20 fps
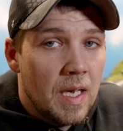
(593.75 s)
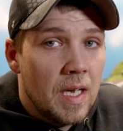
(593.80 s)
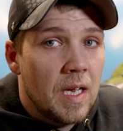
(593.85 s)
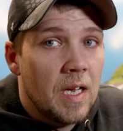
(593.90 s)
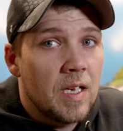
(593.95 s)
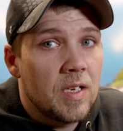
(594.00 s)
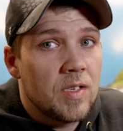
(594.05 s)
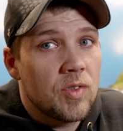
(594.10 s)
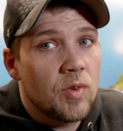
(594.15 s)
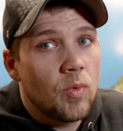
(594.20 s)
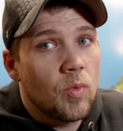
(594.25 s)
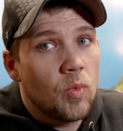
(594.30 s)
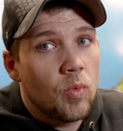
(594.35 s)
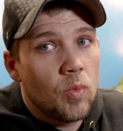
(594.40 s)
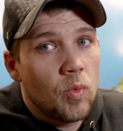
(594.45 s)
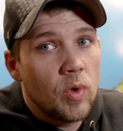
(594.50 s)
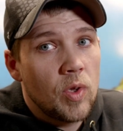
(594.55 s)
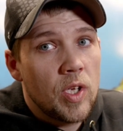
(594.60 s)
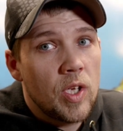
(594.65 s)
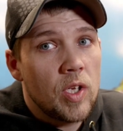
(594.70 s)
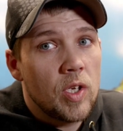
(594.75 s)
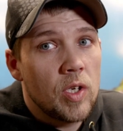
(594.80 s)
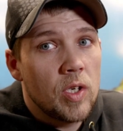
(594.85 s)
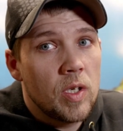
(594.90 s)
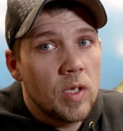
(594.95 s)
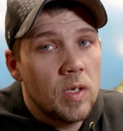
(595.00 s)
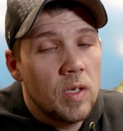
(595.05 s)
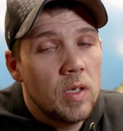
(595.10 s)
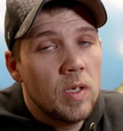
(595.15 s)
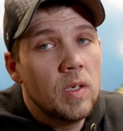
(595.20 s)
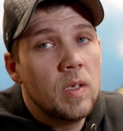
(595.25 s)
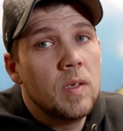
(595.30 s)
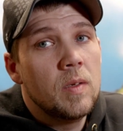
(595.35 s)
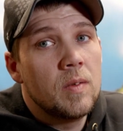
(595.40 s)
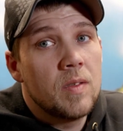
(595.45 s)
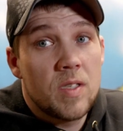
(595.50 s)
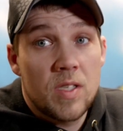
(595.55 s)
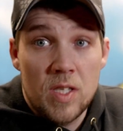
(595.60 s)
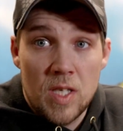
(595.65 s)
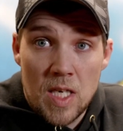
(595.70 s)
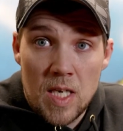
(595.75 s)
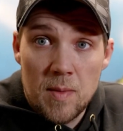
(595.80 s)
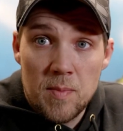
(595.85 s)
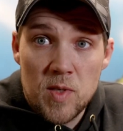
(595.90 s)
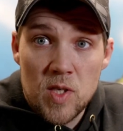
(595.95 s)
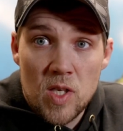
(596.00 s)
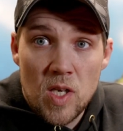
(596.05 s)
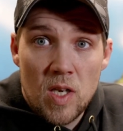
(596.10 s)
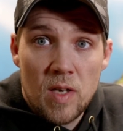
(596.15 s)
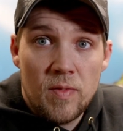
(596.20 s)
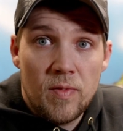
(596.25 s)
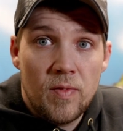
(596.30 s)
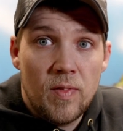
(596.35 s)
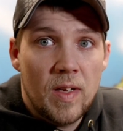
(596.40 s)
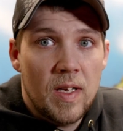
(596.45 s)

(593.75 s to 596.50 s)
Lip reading: has really good steam stuff